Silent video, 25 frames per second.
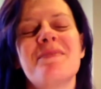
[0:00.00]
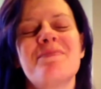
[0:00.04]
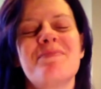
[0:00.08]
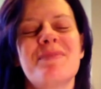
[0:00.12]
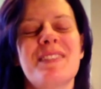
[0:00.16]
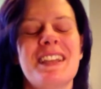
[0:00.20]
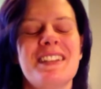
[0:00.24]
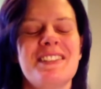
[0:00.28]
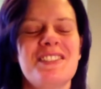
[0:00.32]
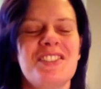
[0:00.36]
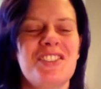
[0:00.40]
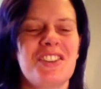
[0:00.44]

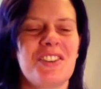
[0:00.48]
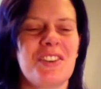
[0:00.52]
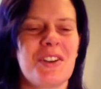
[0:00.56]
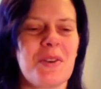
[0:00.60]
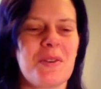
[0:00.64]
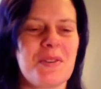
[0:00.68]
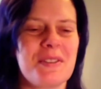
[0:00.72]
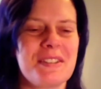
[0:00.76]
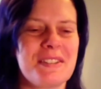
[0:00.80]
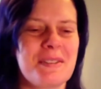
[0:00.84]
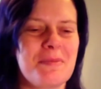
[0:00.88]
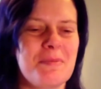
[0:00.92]
that shirt
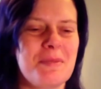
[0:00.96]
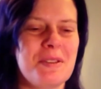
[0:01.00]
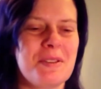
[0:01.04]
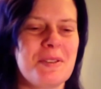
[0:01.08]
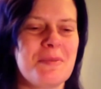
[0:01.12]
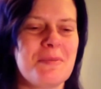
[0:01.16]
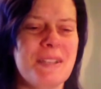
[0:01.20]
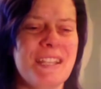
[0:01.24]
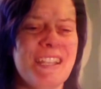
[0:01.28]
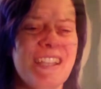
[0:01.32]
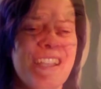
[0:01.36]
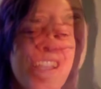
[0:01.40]
always
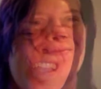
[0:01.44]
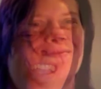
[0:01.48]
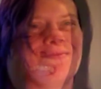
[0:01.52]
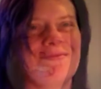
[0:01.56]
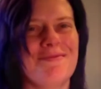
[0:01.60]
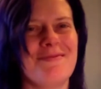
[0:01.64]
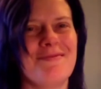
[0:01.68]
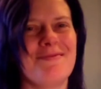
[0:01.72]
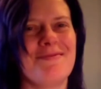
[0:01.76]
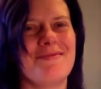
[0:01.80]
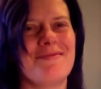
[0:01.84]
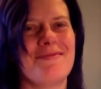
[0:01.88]
amused me.
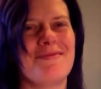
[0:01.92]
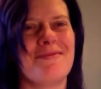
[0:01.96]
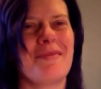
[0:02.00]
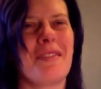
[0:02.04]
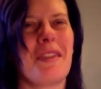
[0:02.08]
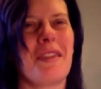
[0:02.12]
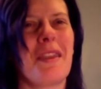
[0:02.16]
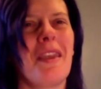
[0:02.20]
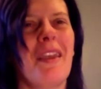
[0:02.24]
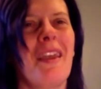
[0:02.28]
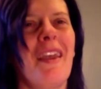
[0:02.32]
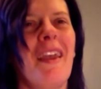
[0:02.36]

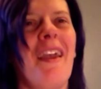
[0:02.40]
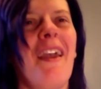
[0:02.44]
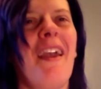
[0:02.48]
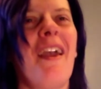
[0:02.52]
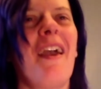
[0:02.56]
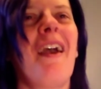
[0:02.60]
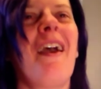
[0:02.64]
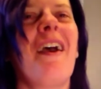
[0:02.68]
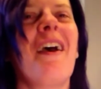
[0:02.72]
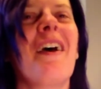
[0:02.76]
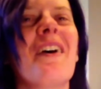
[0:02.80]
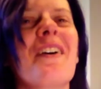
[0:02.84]

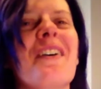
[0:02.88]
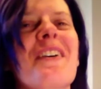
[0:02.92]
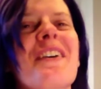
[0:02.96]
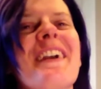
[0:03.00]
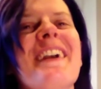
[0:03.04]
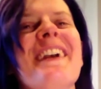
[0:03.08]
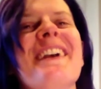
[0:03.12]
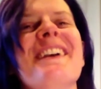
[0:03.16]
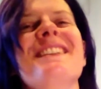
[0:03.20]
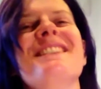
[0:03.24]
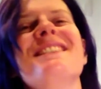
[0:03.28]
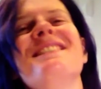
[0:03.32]

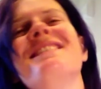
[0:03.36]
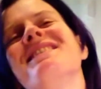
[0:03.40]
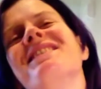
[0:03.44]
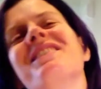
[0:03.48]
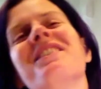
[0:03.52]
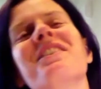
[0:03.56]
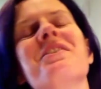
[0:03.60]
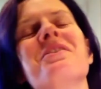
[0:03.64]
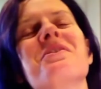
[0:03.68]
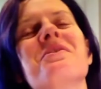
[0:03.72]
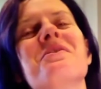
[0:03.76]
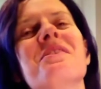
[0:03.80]
Okay,
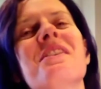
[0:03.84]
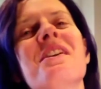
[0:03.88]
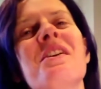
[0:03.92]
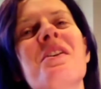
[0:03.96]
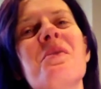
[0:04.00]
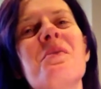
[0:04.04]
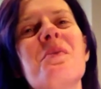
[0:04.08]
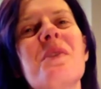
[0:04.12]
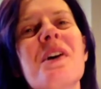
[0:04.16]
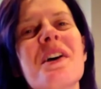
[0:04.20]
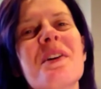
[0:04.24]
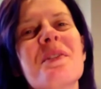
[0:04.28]
so
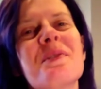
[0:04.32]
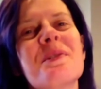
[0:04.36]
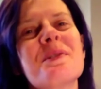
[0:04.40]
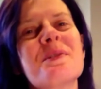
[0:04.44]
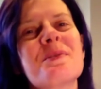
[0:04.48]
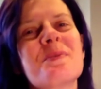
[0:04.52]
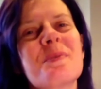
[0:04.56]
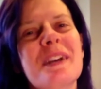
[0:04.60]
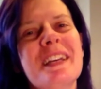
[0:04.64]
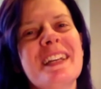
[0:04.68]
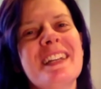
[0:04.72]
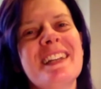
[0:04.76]
while I
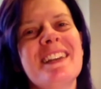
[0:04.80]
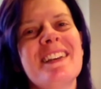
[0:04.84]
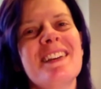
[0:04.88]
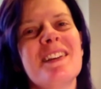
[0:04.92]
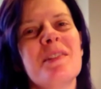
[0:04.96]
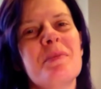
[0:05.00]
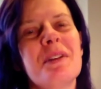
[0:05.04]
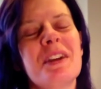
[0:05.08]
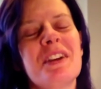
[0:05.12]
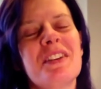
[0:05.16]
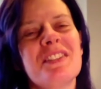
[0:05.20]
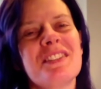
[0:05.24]
was waiting,
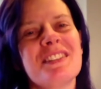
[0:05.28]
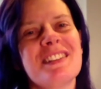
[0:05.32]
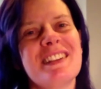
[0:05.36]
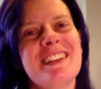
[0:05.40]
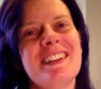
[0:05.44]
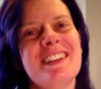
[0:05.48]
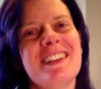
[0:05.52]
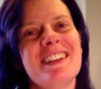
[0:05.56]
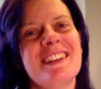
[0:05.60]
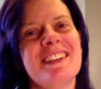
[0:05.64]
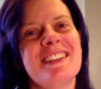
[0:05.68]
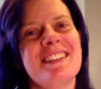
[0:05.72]

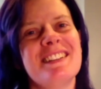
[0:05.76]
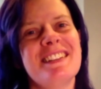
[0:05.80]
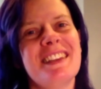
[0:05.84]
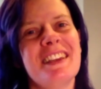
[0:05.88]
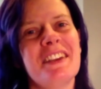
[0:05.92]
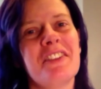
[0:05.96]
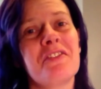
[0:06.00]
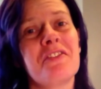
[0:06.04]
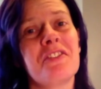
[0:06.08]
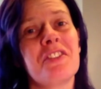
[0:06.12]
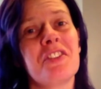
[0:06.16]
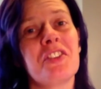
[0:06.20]
apparently it can
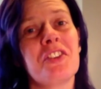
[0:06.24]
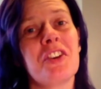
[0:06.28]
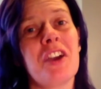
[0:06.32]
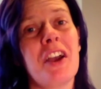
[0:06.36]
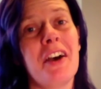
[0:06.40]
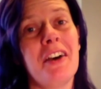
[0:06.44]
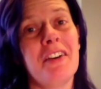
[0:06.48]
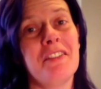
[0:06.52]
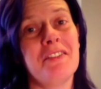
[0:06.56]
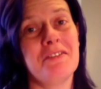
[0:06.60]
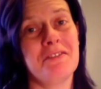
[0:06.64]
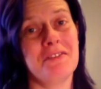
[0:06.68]
take
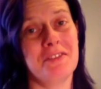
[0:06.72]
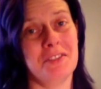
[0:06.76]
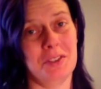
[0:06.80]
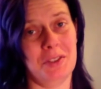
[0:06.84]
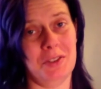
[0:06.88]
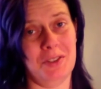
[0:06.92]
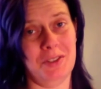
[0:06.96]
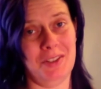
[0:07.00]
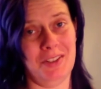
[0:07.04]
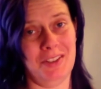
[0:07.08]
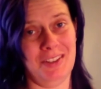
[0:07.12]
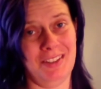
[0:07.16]

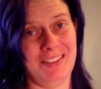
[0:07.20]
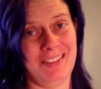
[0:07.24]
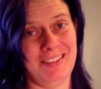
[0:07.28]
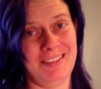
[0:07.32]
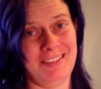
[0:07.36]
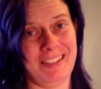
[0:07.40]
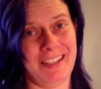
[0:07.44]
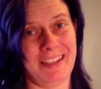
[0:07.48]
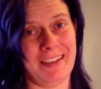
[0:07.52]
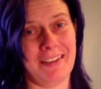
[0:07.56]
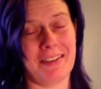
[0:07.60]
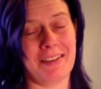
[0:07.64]
forever,
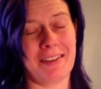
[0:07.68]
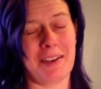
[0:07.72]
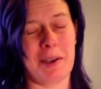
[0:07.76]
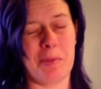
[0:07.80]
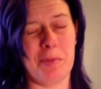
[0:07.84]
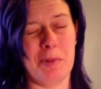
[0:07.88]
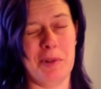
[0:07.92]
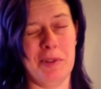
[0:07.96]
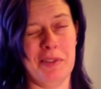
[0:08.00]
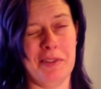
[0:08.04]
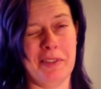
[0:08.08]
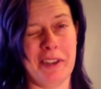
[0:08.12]
like a
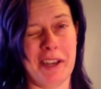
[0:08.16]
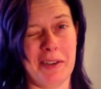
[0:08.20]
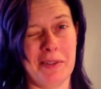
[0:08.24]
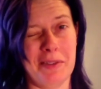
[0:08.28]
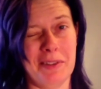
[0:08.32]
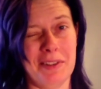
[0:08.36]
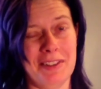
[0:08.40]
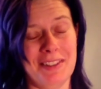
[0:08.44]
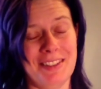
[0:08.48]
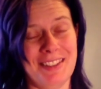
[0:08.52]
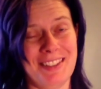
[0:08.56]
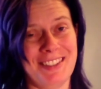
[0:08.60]
couple of
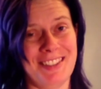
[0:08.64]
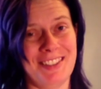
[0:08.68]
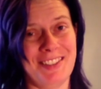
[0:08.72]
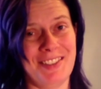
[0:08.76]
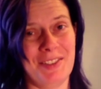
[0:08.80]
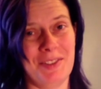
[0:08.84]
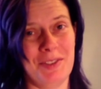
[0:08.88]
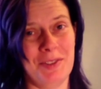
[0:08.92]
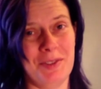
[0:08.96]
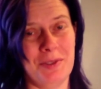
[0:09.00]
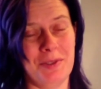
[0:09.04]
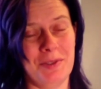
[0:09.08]
hours,
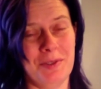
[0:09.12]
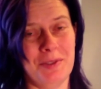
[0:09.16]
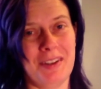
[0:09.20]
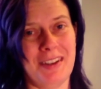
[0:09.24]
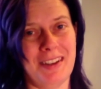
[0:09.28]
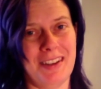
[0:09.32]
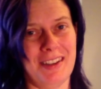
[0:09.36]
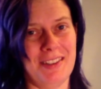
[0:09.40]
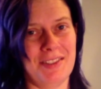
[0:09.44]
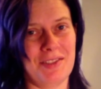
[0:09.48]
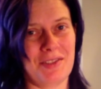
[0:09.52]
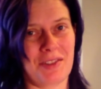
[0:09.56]
to
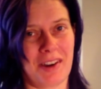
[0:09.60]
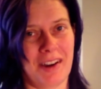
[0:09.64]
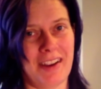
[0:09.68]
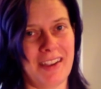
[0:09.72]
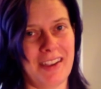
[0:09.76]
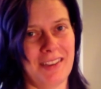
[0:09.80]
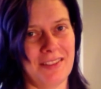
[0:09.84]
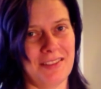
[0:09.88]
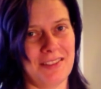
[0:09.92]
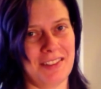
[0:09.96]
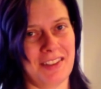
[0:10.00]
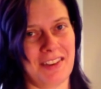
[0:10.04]
dry
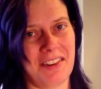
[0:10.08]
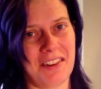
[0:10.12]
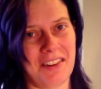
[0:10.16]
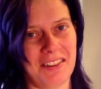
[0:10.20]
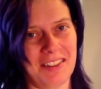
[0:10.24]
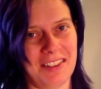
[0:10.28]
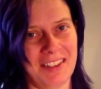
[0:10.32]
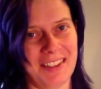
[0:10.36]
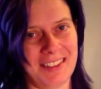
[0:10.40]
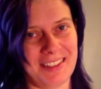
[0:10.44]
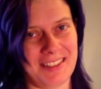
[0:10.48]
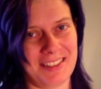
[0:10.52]
out the
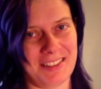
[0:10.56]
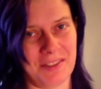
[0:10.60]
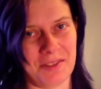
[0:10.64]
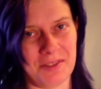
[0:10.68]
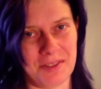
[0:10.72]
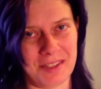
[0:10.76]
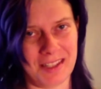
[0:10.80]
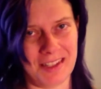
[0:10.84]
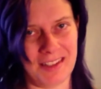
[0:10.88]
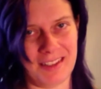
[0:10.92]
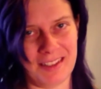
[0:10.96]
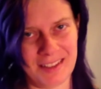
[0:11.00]
garlic so
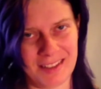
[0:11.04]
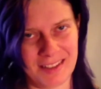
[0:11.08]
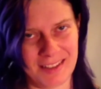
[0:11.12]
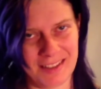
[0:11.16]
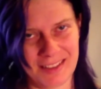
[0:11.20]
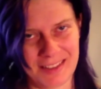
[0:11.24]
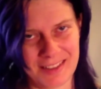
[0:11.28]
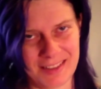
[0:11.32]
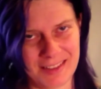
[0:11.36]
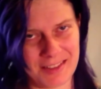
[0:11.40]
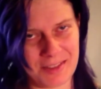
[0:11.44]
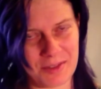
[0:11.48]
that
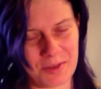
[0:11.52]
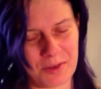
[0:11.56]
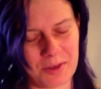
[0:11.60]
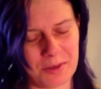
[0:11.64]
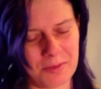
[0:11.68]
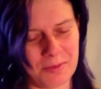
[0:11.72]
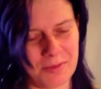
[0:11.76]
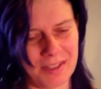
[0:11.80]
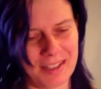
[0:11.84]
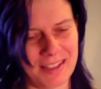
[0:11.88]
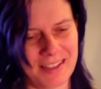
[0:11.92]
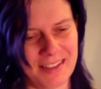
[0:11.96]
it is
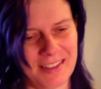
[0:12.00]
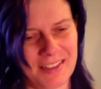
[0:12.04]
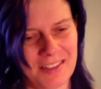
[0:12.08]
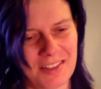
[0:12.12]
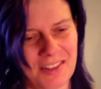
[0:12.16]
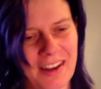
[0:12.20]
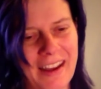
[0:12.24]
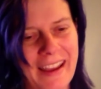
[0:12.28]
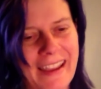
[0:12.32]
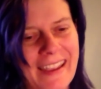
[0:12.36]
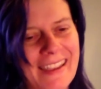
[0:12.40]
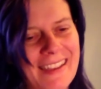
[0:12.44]
crumbly in
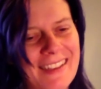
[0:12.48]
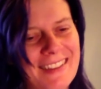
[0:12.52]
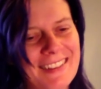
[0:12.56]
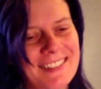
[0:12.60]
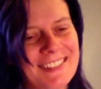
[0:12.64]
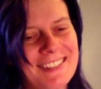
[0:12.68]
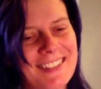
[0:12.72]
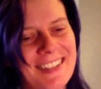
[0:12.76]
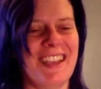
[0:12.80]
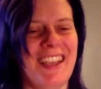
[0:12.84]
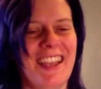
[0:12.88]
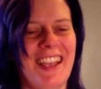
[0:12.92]
your
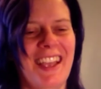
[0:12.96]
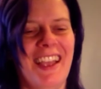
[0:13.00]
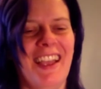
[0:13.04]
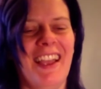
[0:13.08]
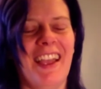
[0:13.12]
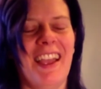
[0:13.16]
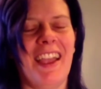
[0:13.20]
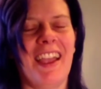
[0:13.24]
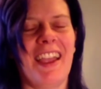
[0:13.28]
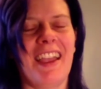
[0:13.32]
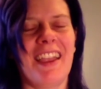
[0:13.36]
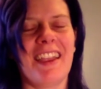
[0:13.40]
hand.
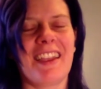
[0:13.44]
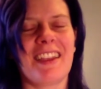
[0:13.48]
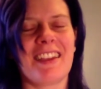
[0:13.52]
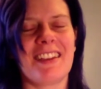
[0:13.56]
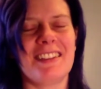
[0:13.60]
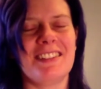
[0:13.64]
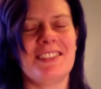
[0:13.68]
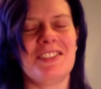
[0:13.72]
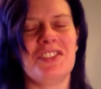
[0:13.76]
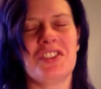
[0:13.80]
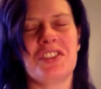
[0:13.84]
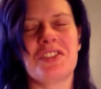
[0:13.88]

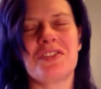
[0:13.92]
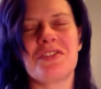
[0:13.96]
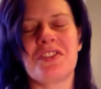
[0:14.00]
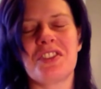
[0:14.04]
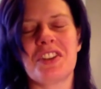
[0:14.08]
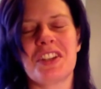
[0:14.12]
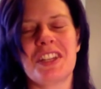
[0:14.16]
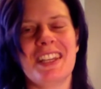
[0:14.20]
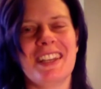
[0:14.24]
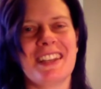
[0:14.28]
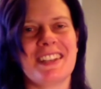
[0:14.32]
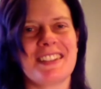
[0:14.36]
And just
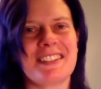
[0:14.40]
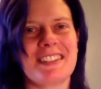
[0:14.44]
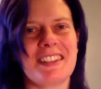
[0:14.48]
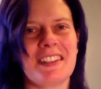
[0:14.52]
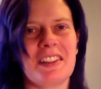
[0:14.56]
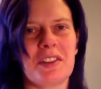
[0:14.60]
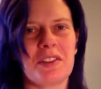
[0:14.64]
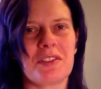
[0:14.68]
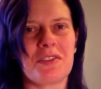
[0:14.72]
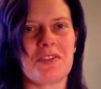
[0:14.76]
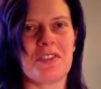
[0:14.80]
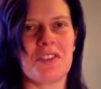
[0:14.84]
for kicks, I
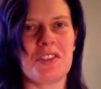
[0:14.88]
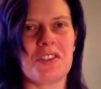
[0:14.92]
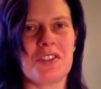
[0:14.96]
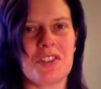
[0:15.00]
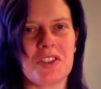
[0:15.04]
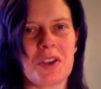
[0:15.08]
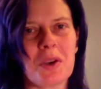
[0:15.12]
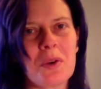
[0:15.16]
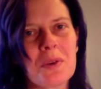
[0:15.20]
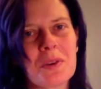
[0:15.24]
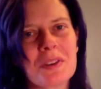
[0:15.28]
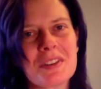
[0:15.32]
looked for
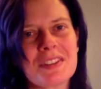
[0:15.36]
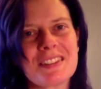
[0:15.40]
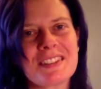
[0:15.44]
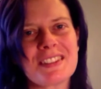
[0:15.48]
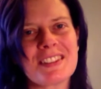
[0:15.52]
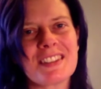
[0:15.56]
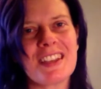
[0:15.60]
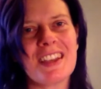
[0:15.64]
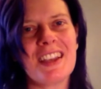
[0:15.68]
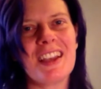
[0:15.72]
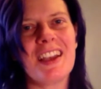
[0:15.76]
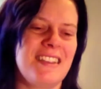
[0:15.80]
jokes.